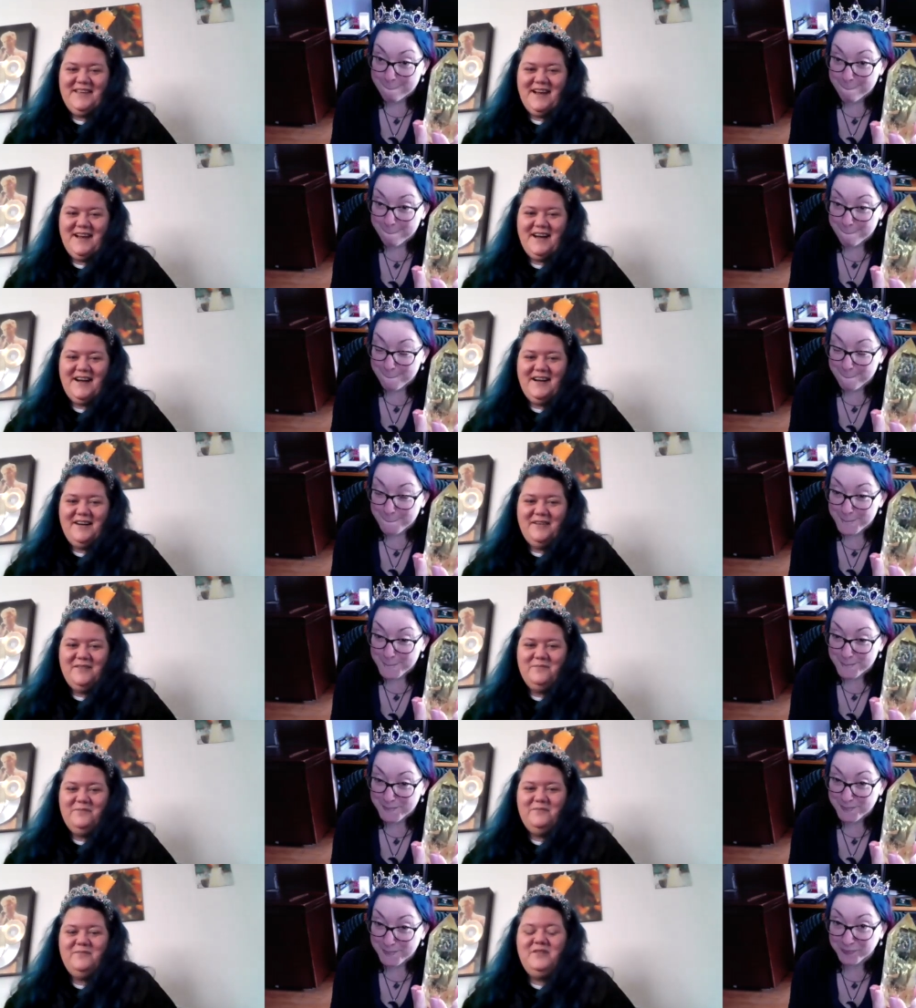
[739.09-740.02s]

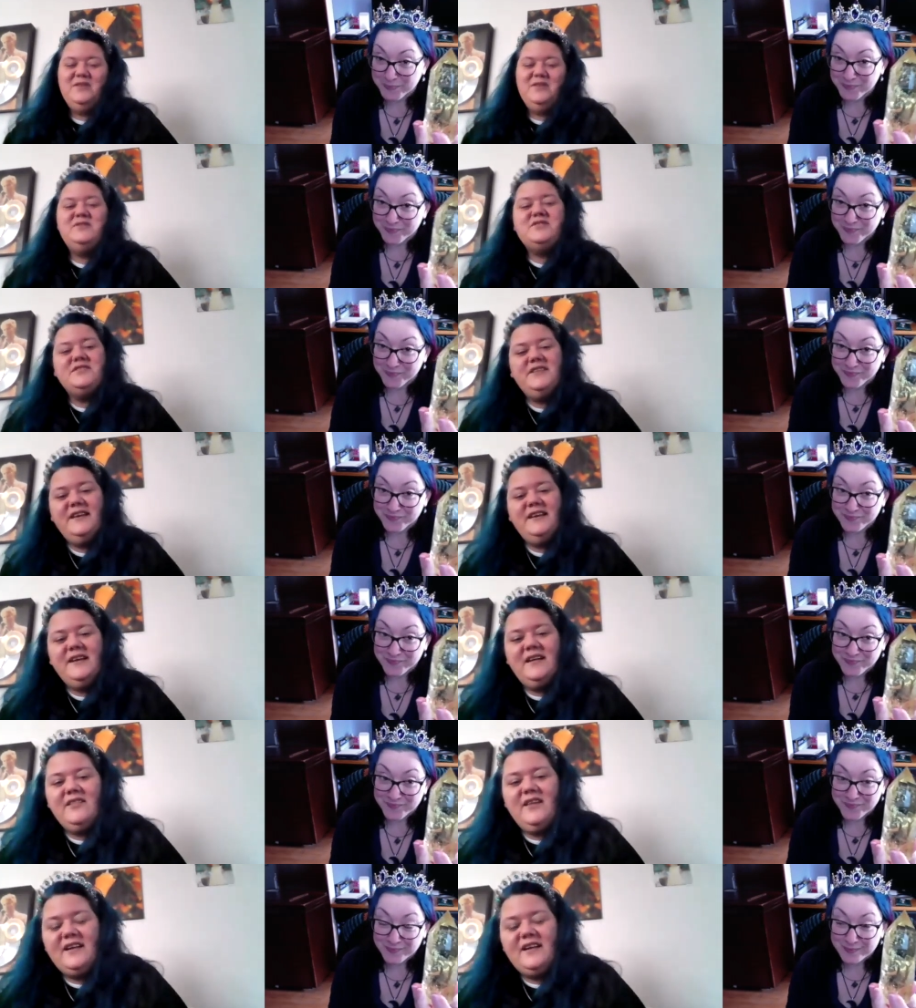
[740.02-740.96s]
Speaker 1: Um, usually,
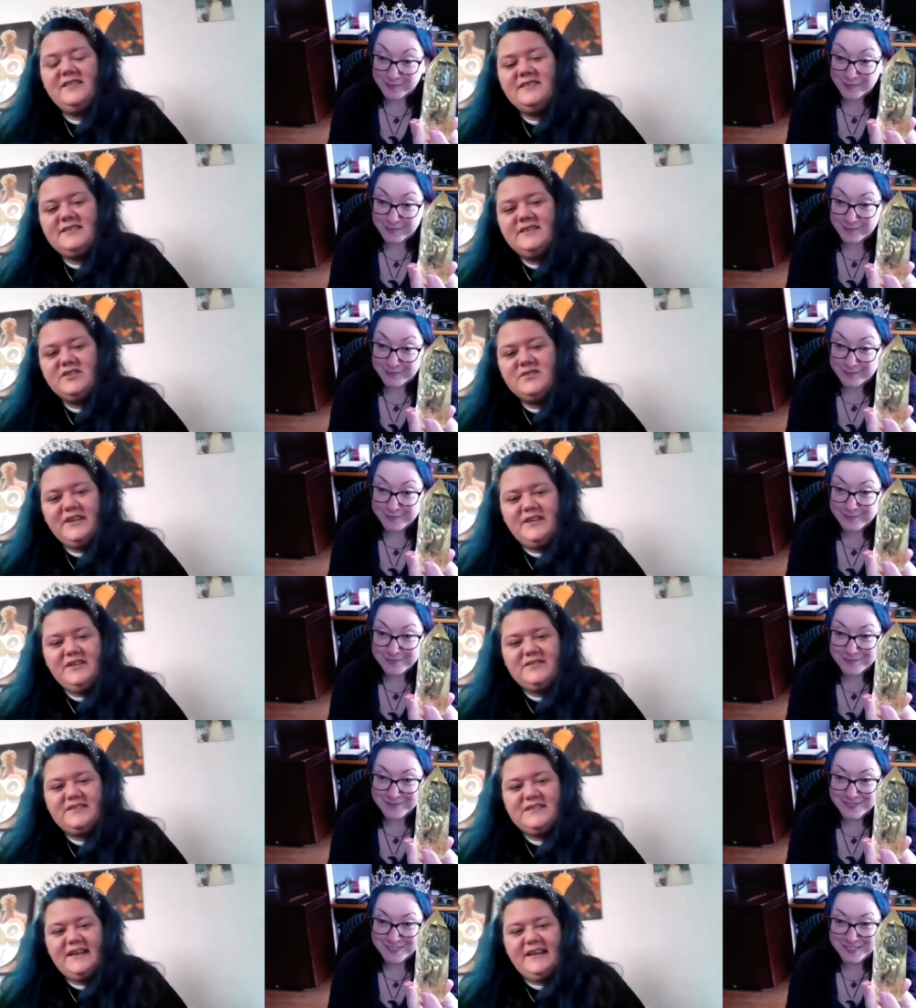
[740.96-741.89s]
a lot of the citrine
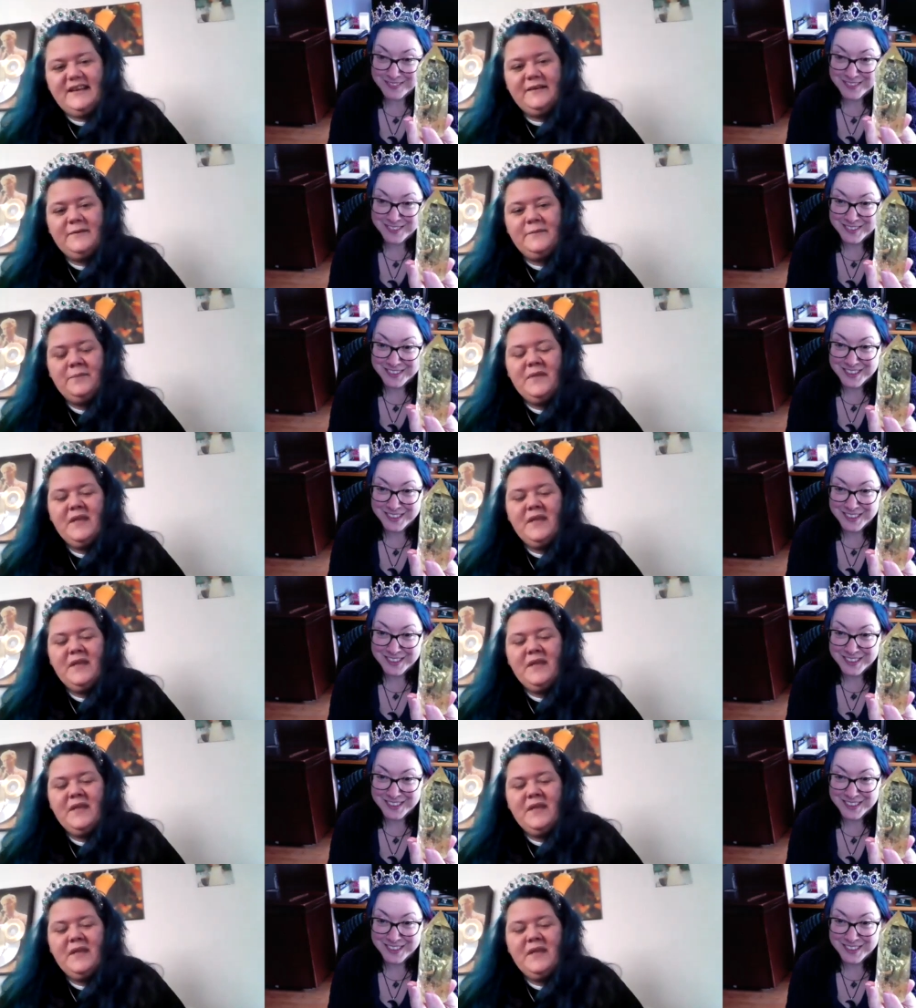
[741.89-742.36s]
you see